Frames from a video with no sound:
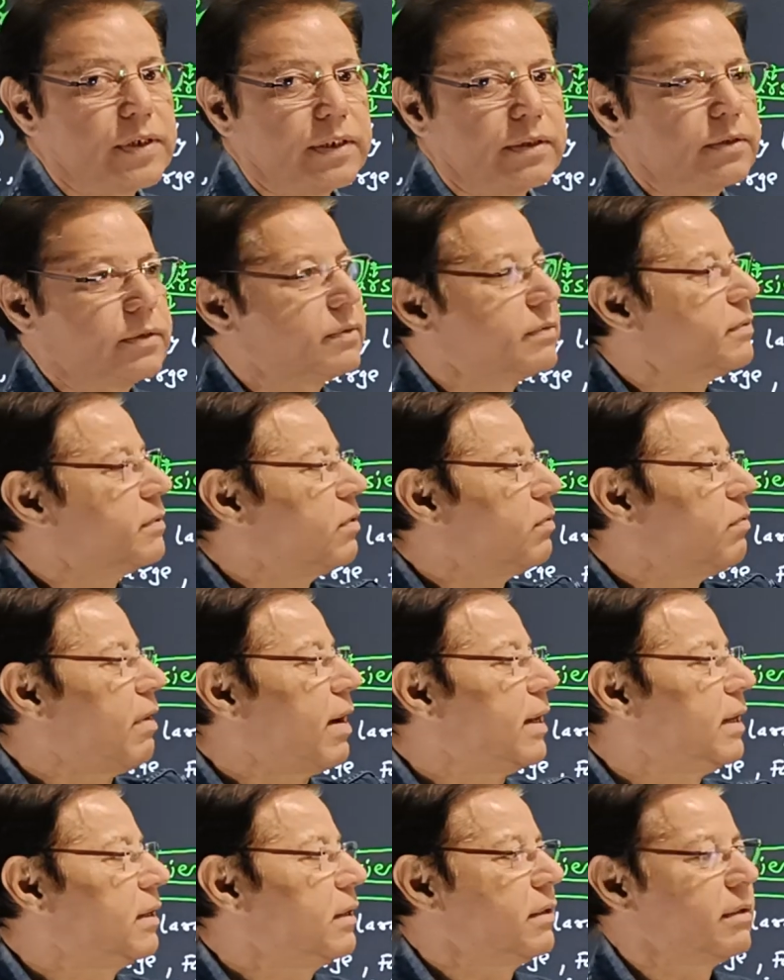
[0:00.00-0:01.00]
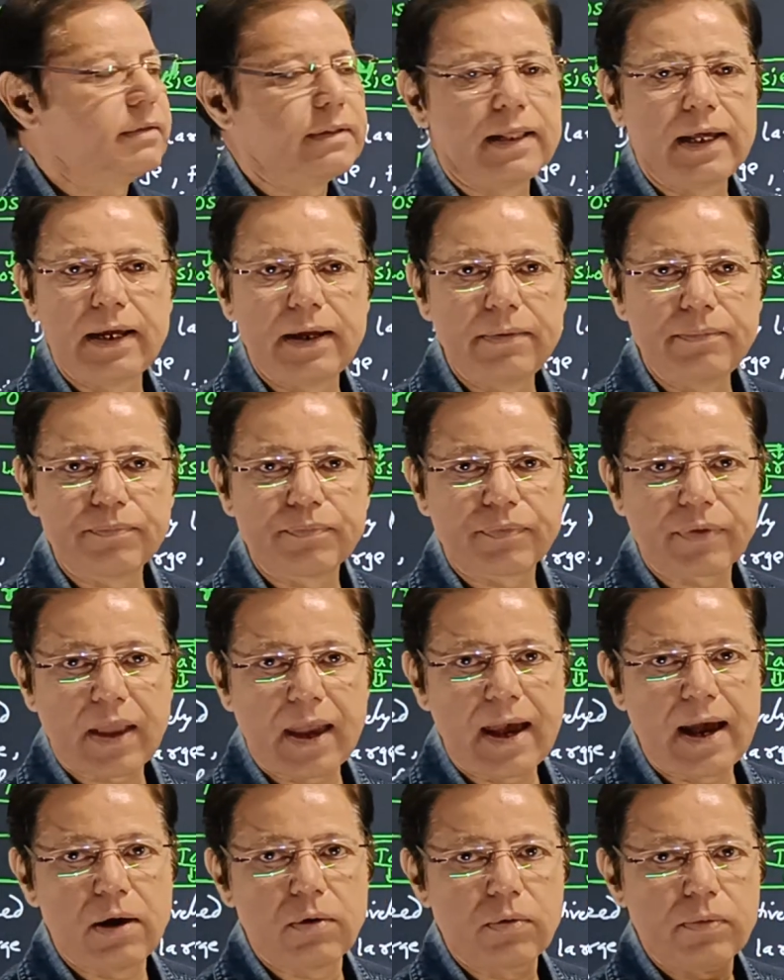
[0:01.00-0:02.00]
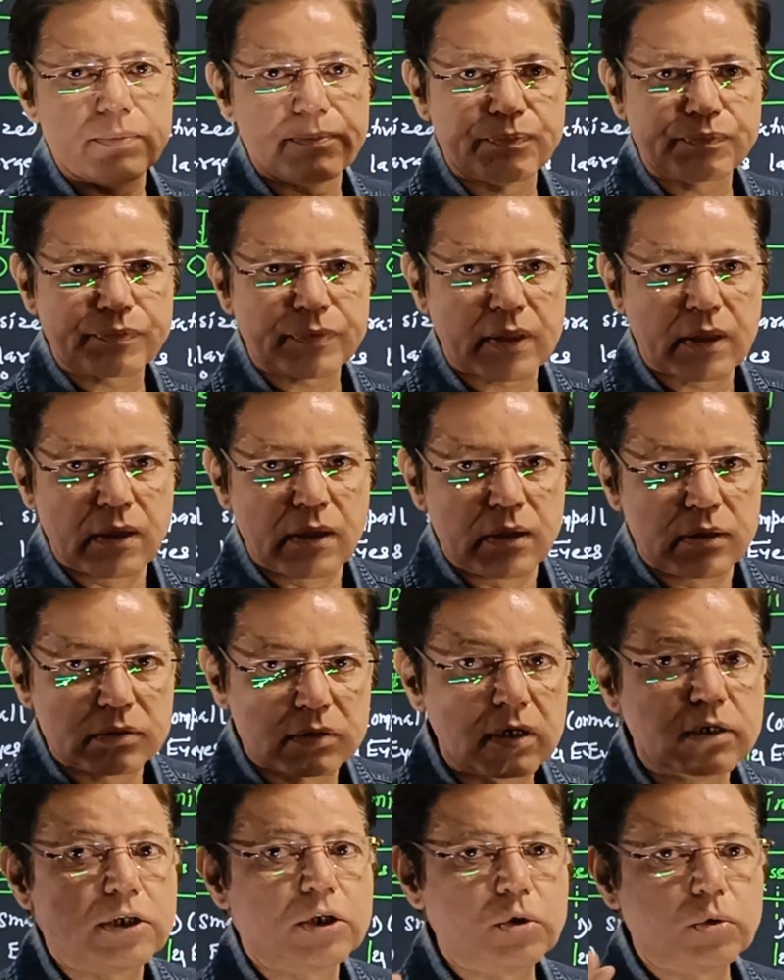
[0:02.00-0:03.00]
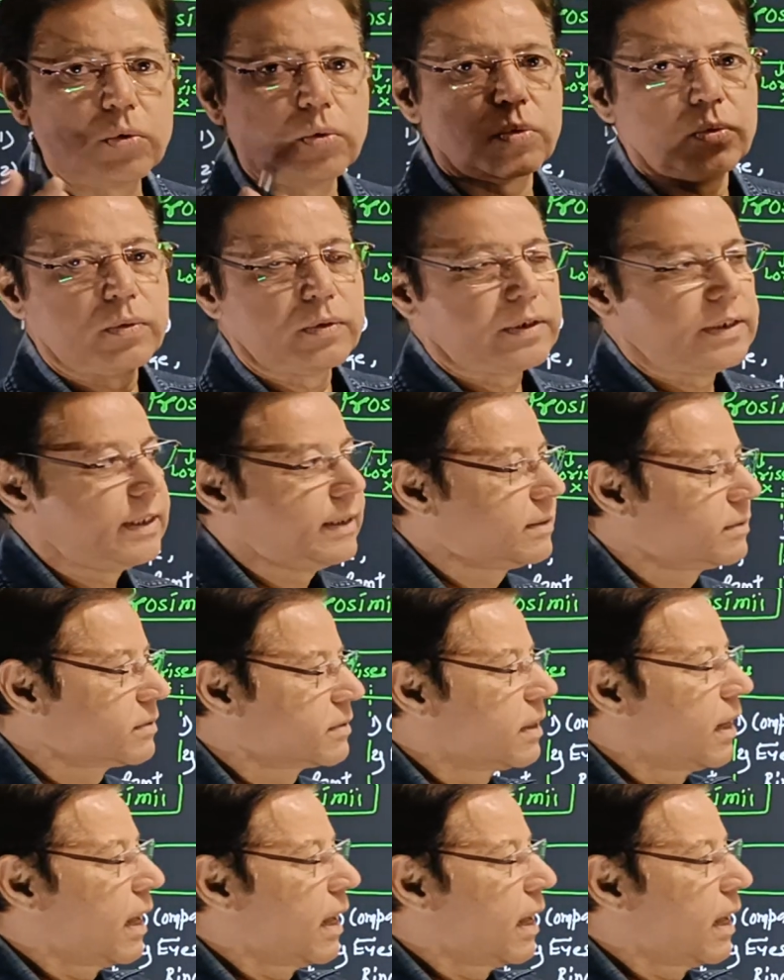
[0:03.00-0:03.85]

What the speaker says: teeth, while they have 32 teeth,